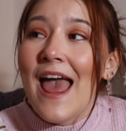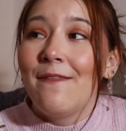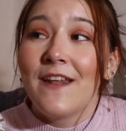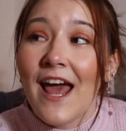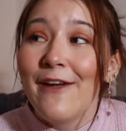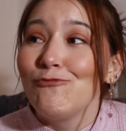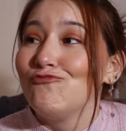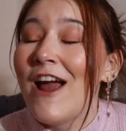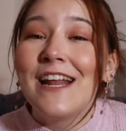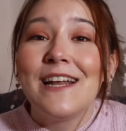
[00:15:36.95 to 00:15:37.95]
and then I
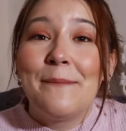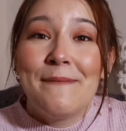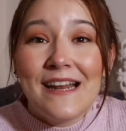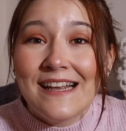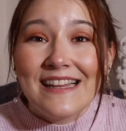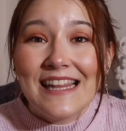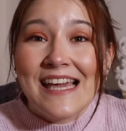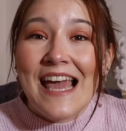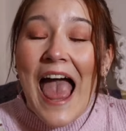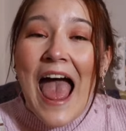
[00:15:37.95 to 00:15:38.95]
read it
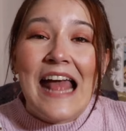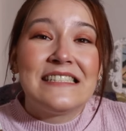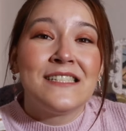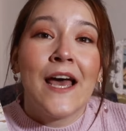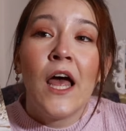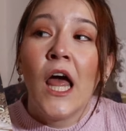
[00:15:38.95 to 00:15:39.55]
immediately and